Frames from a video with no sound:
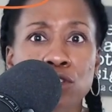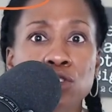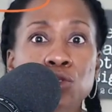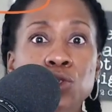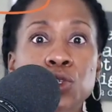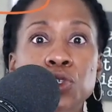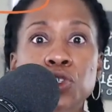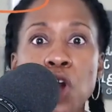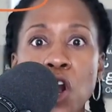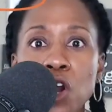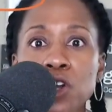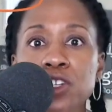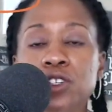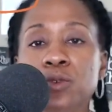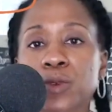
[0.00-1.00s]
You
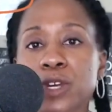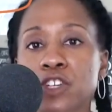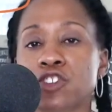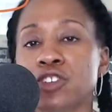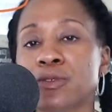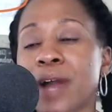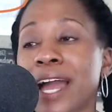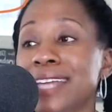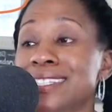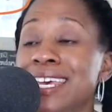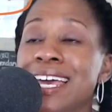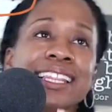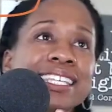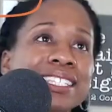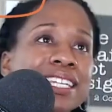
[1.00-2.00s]
start to reach new
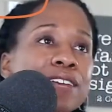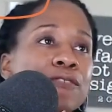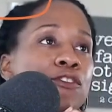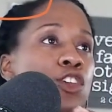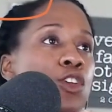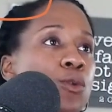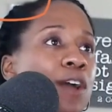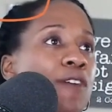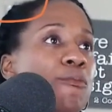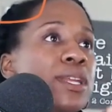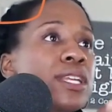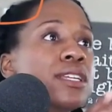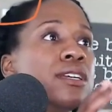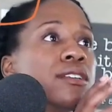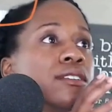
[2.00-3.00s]
heights. Now, listen, if you have
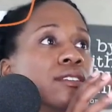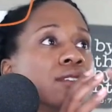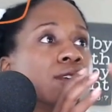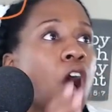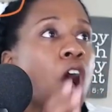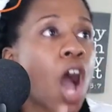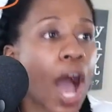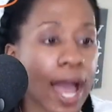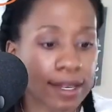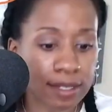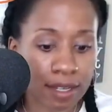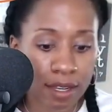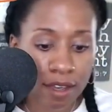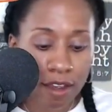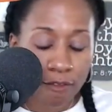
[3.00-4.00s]
been
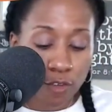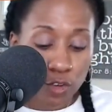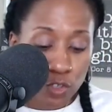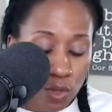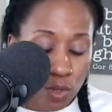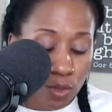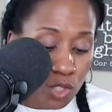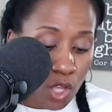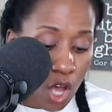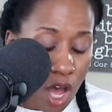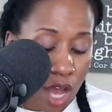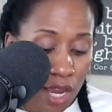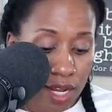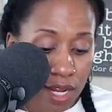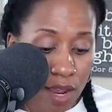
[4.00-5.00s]
taught for so
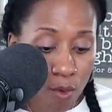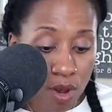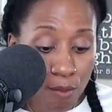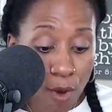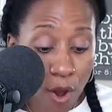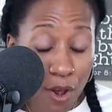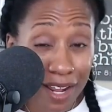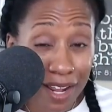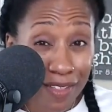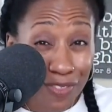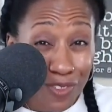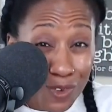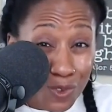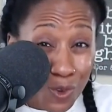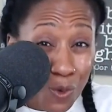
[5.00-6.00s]
long in network marketing
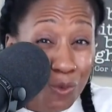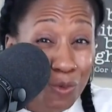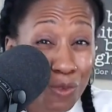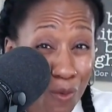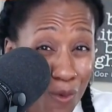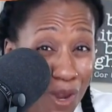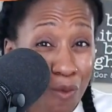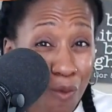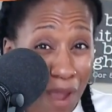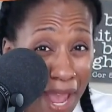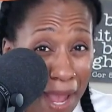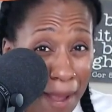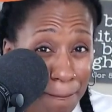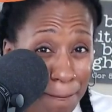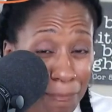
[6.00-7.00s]
that there's only one
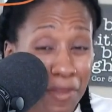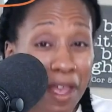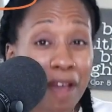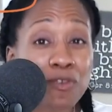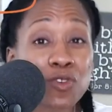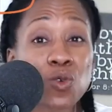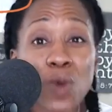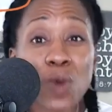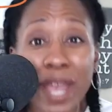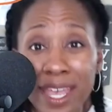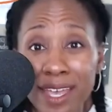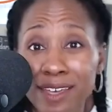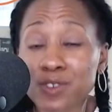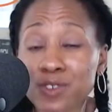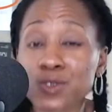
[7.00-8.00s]
way, and the
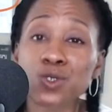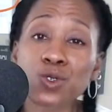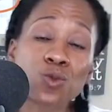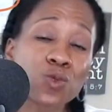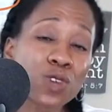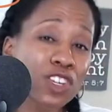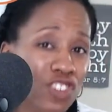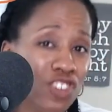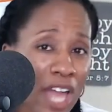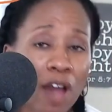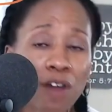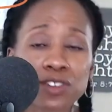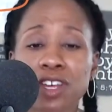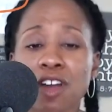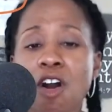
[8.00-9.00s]
way is to reach
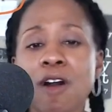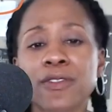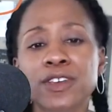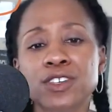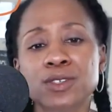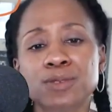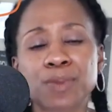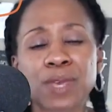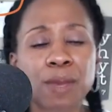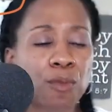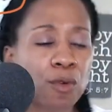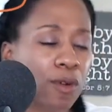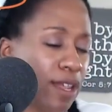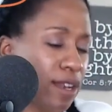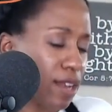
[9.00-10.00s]
out to all these
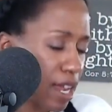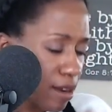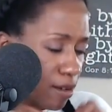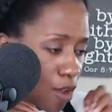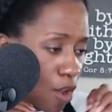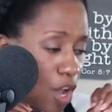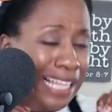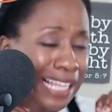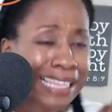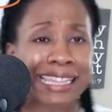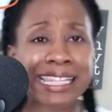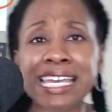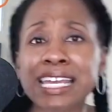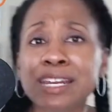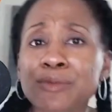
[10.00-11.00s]
people and, and
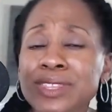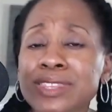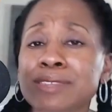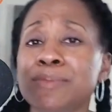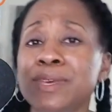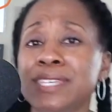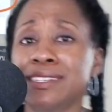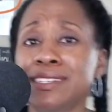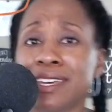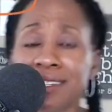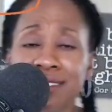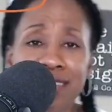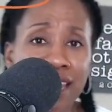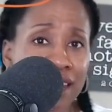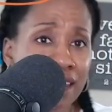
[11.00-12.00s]
lead with the
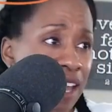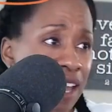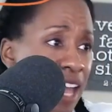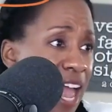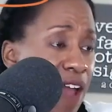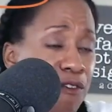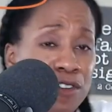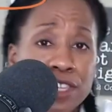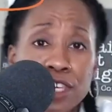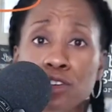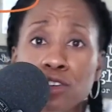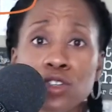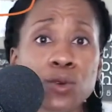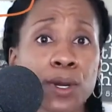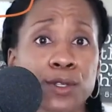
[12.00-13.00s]
business, and
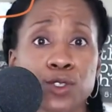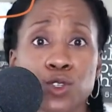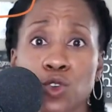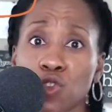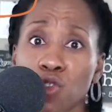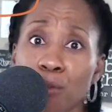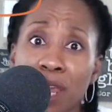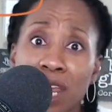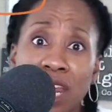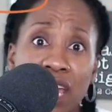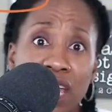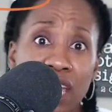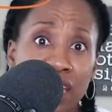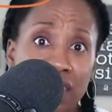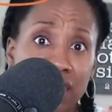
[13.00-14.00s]
everything you do on social
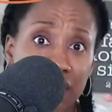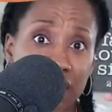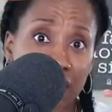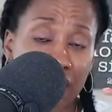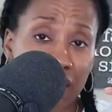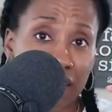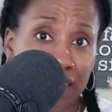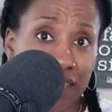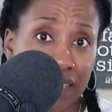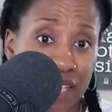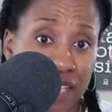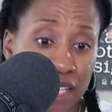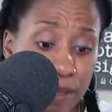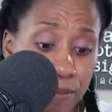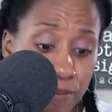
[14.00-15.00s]
media is, is,